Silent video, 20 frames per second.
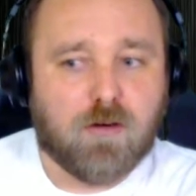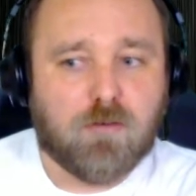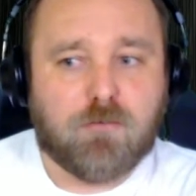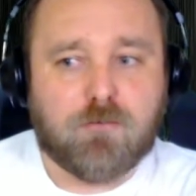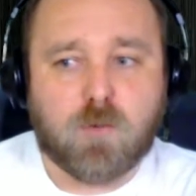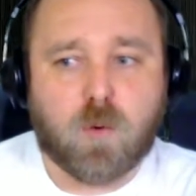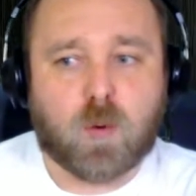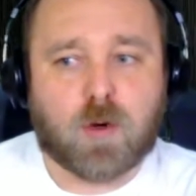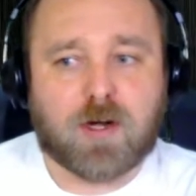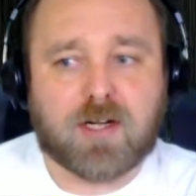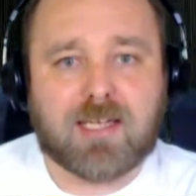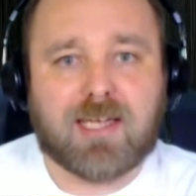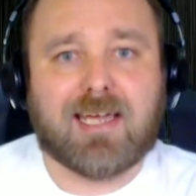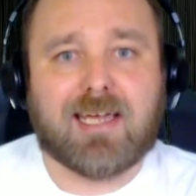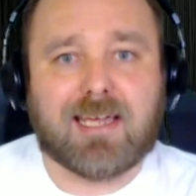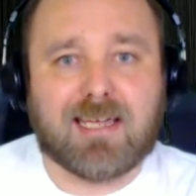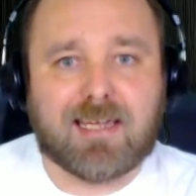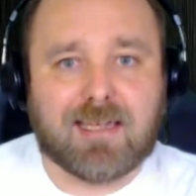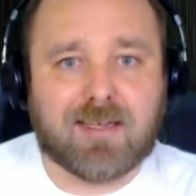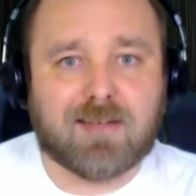
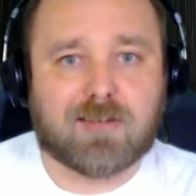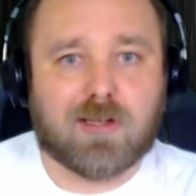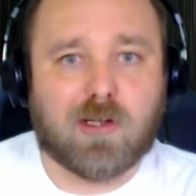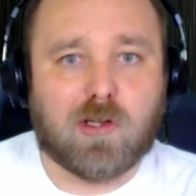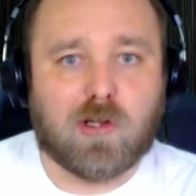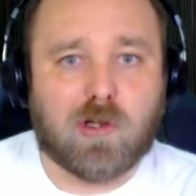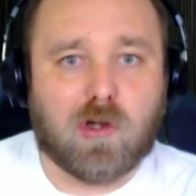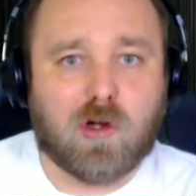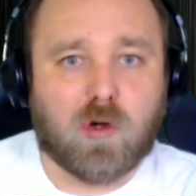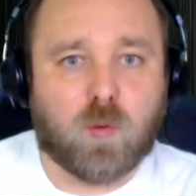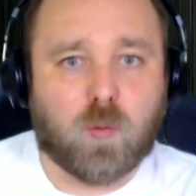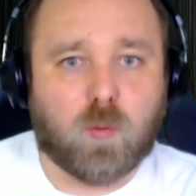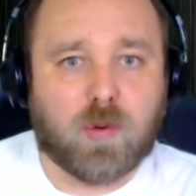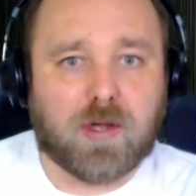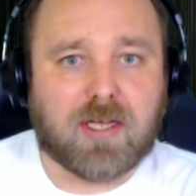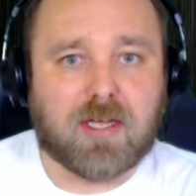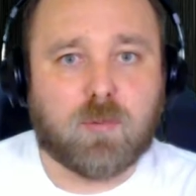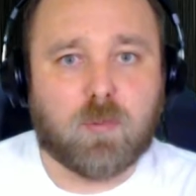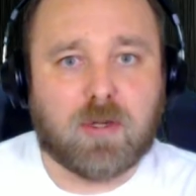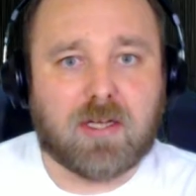4K is a long
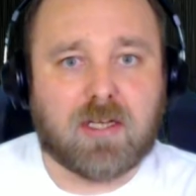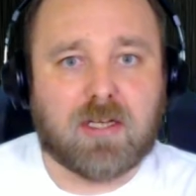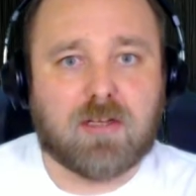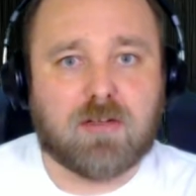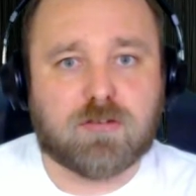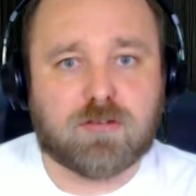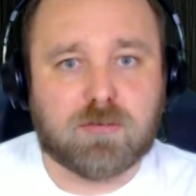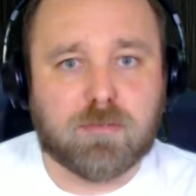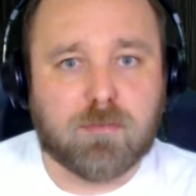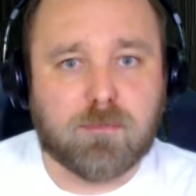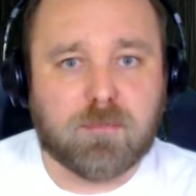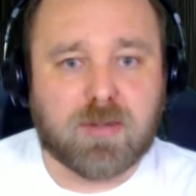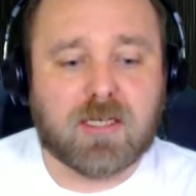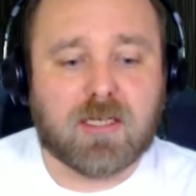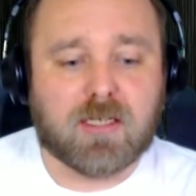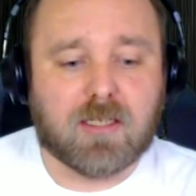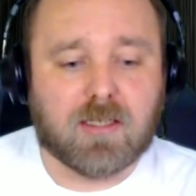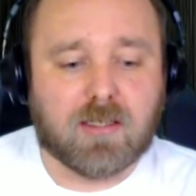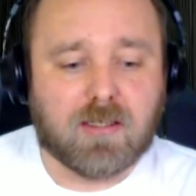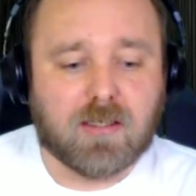way away from
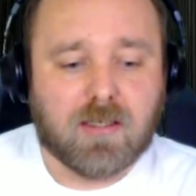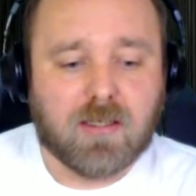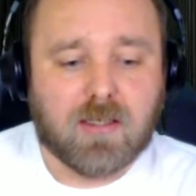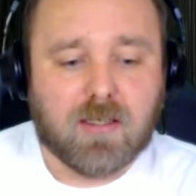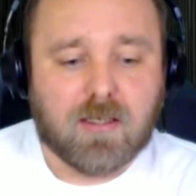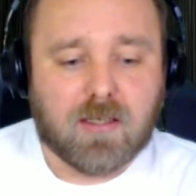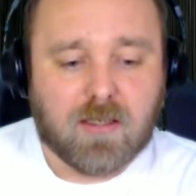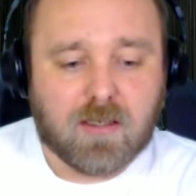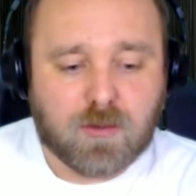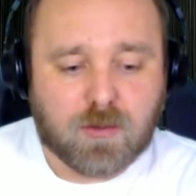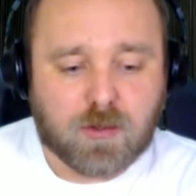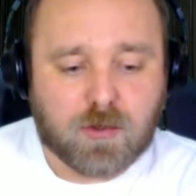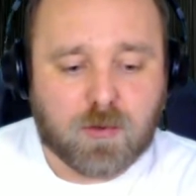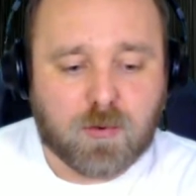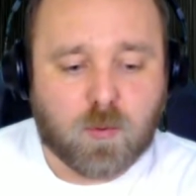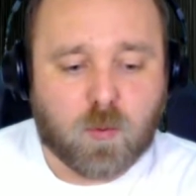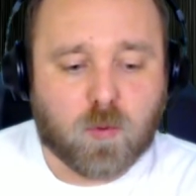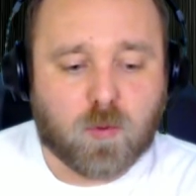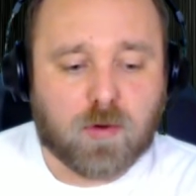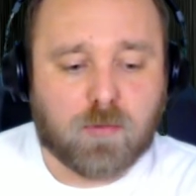being the
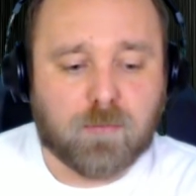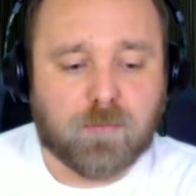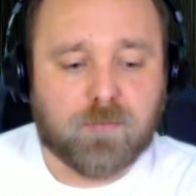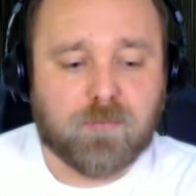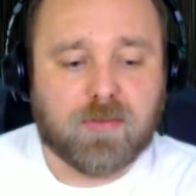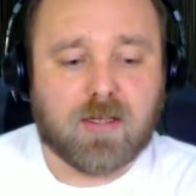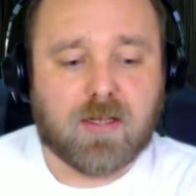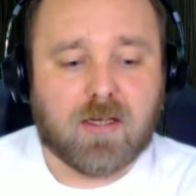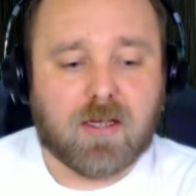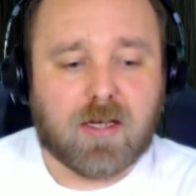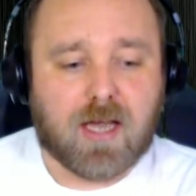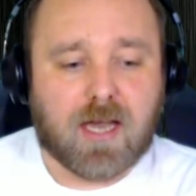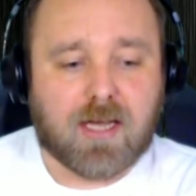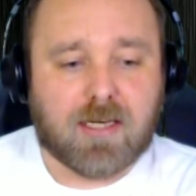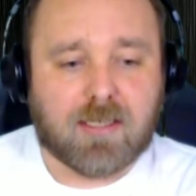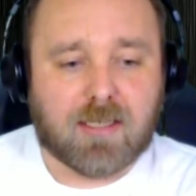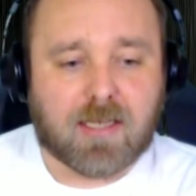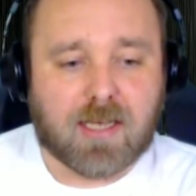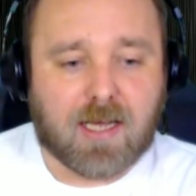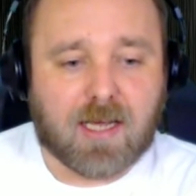norm,
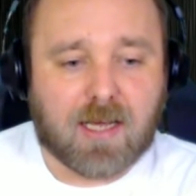and